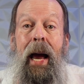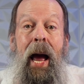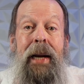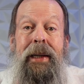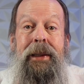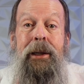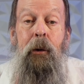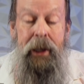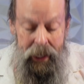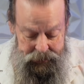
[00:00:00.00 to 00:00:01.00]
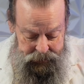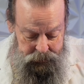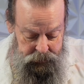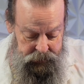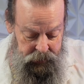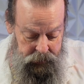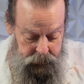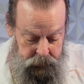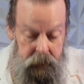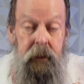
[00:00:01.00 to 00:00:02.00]
I didn't know Acasis was going
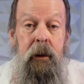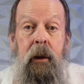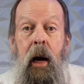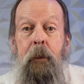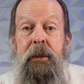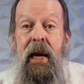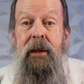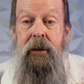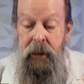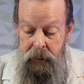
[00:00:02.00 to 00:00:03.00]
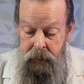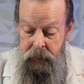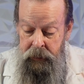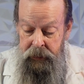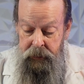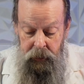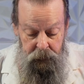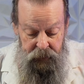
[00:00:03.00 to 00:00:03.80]
to update this, this so